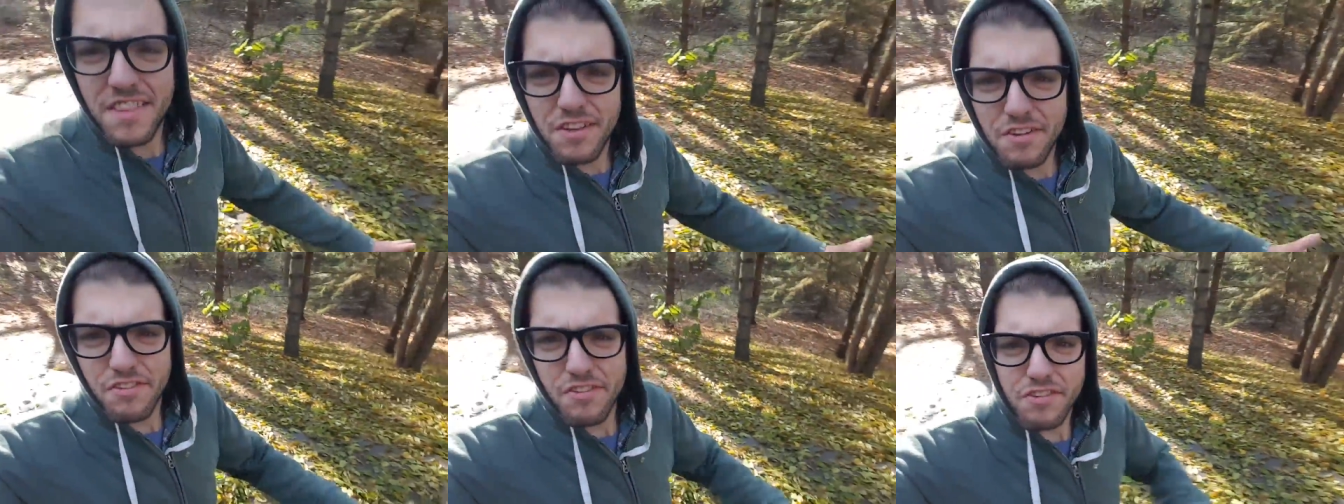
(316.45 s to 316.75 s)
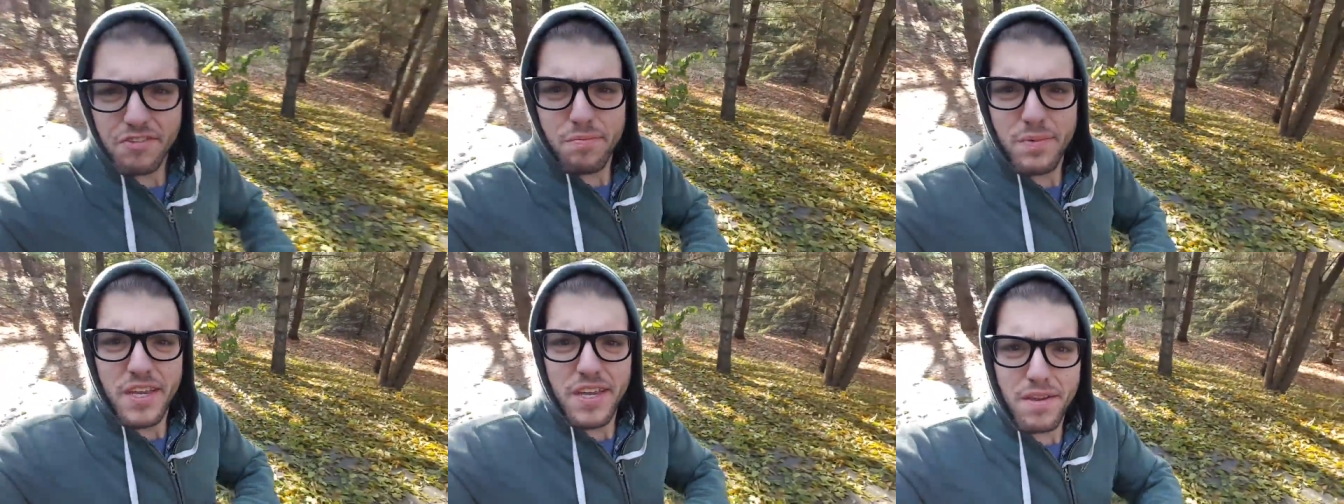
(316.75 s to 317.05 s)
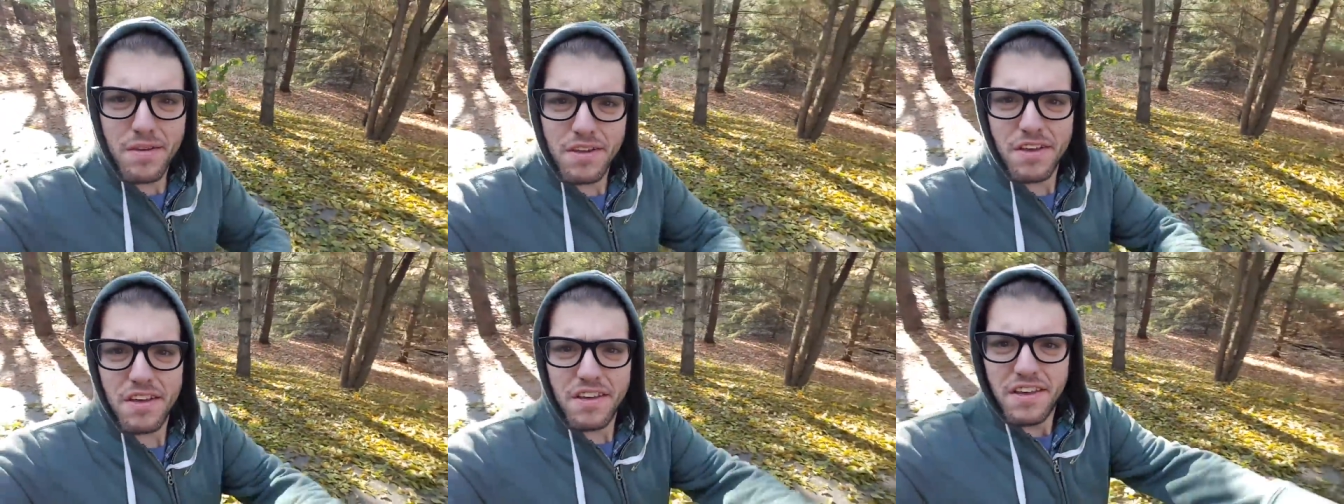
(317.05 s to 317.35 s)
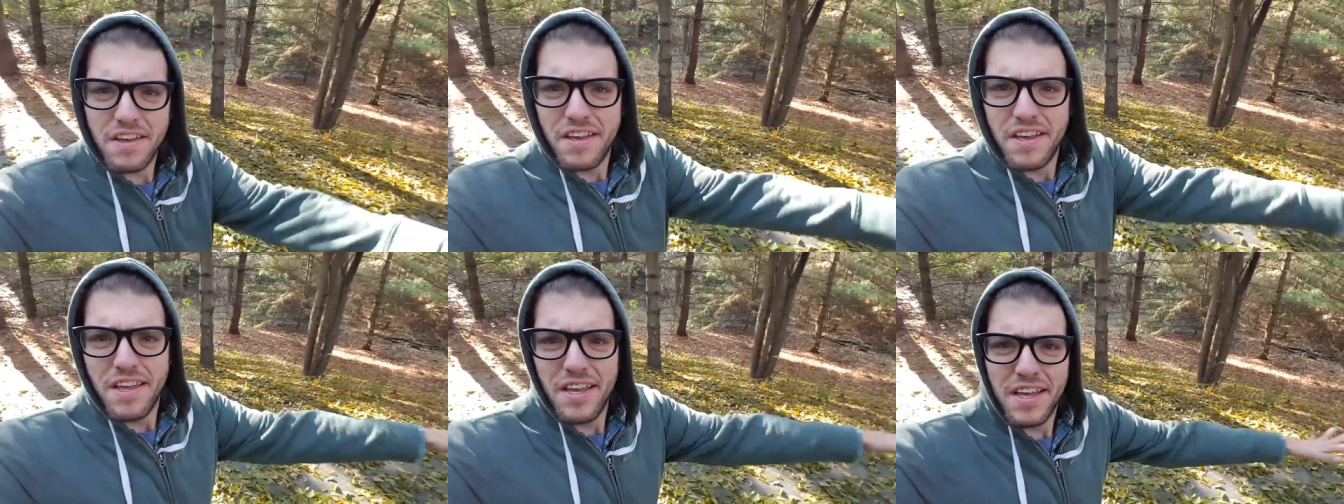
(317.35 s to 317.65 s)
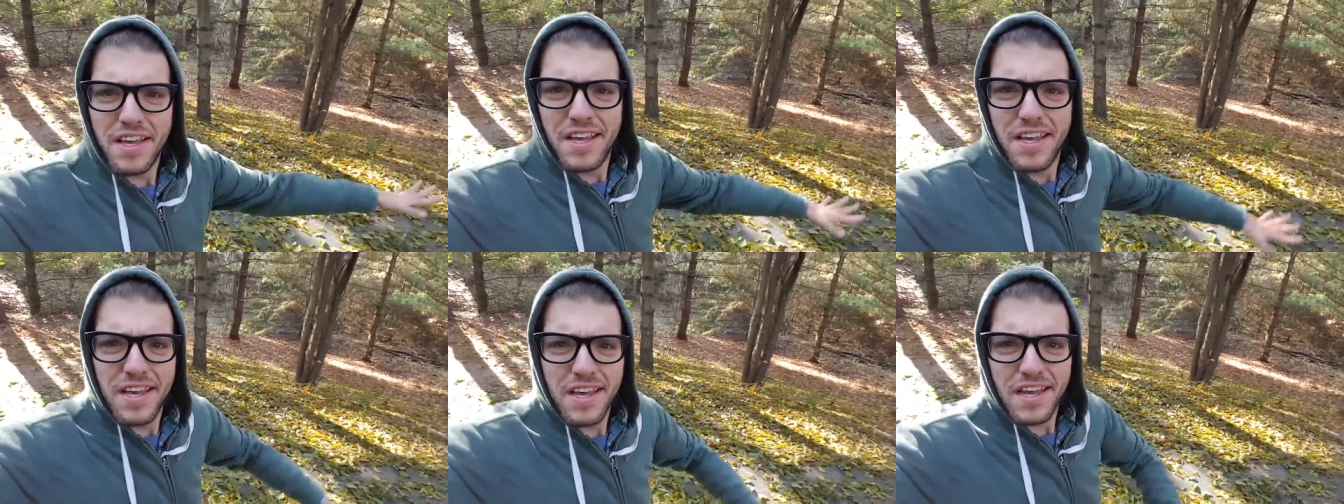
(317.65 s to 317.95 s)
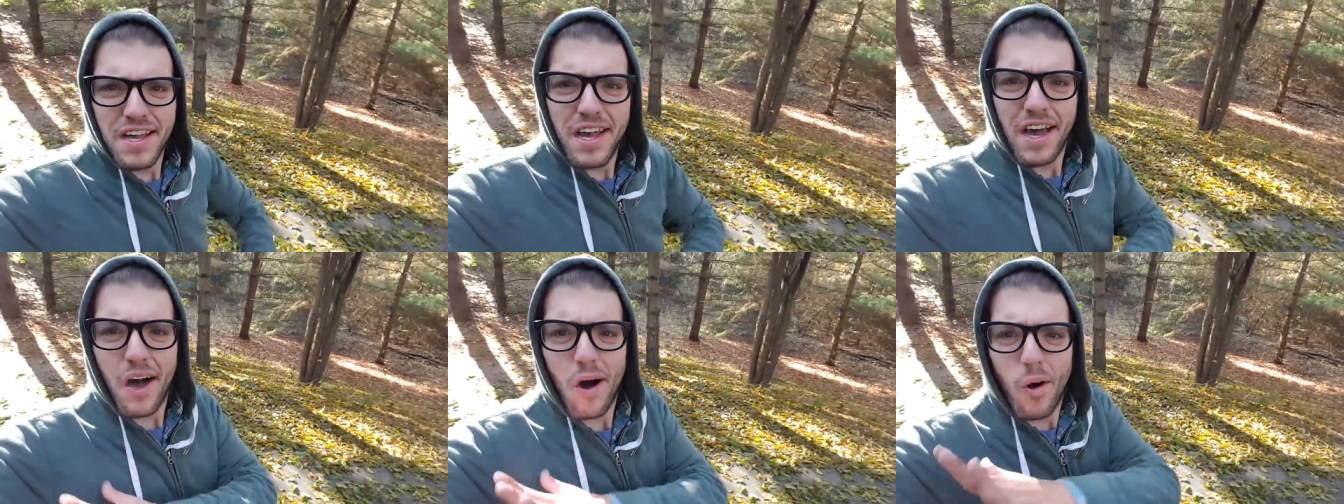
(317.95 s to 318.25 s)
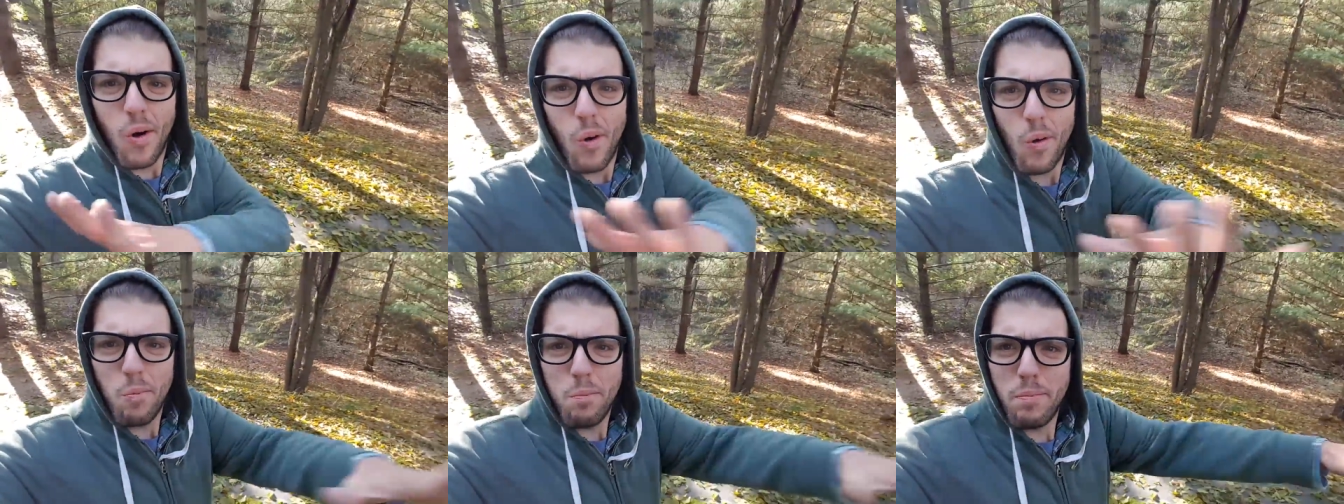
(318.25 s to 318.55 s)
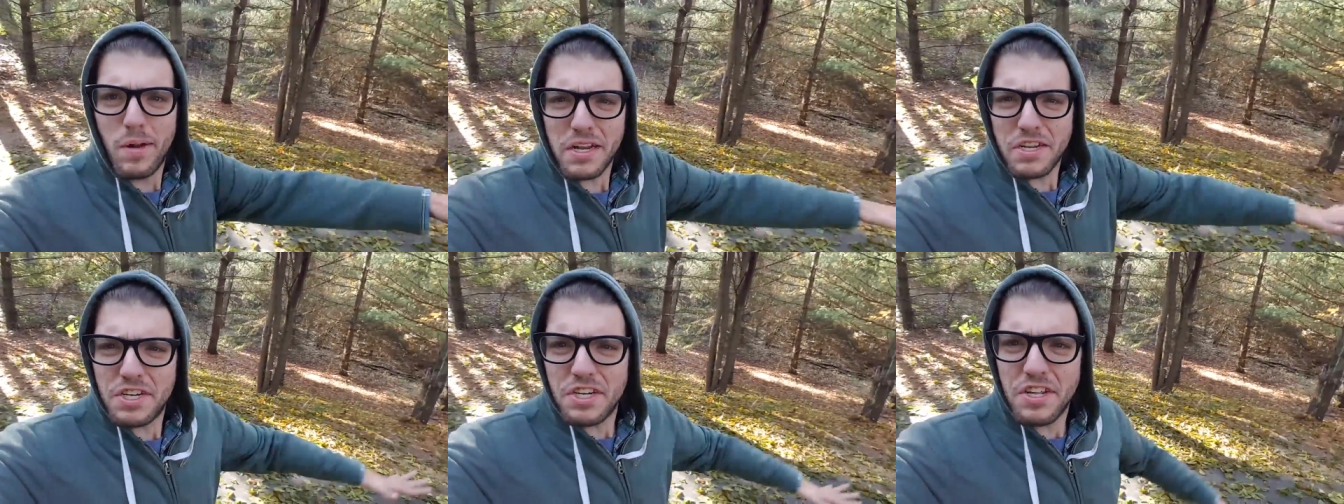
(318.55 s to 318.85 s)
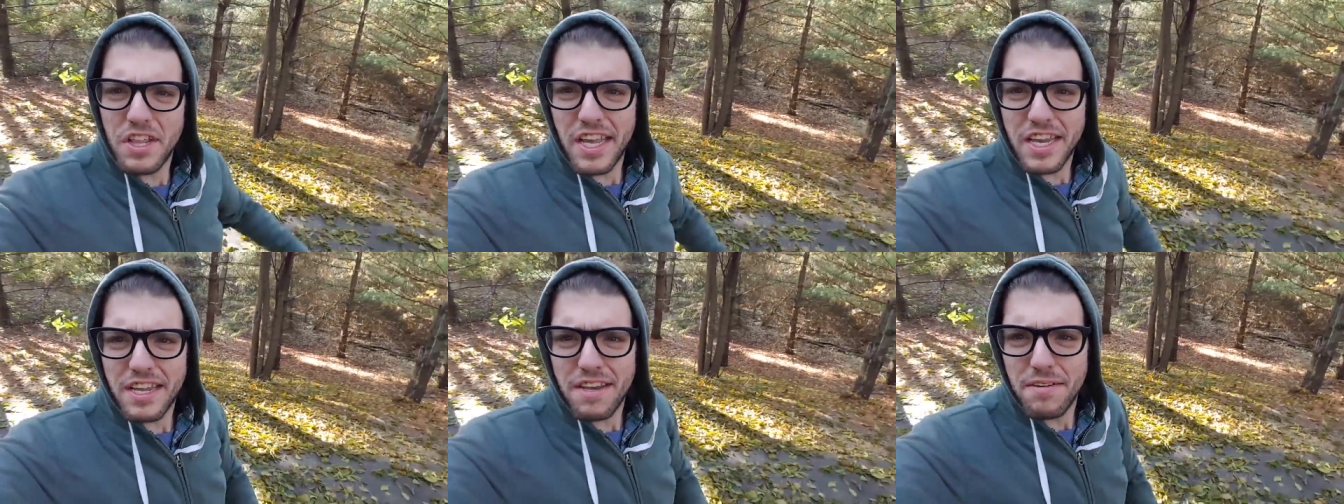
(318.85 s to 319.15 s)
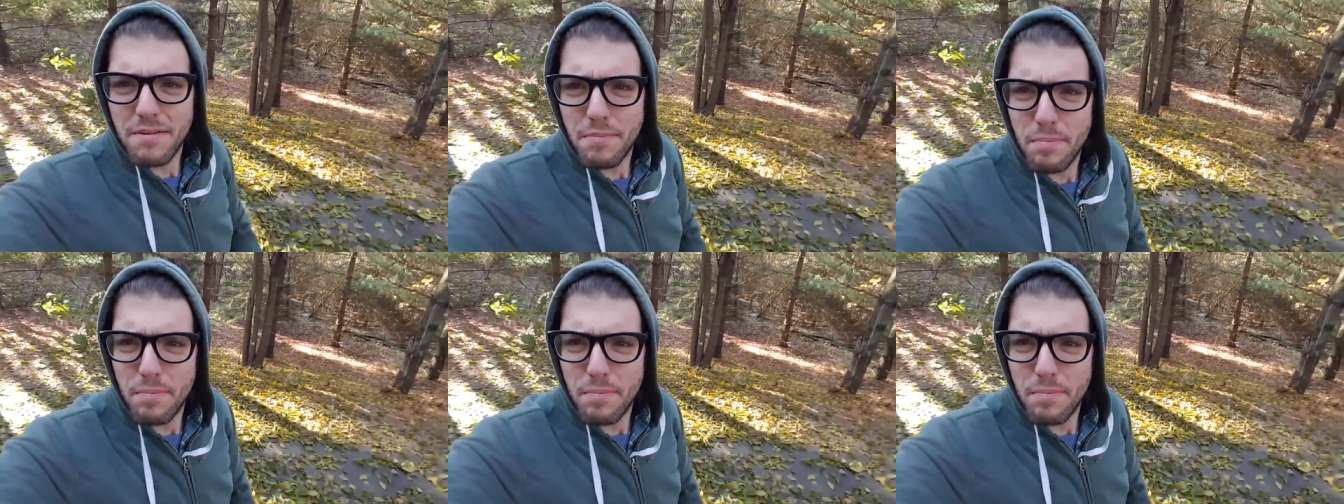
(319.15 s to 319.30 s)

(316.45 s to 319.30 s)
they'll just be a whole bunch of like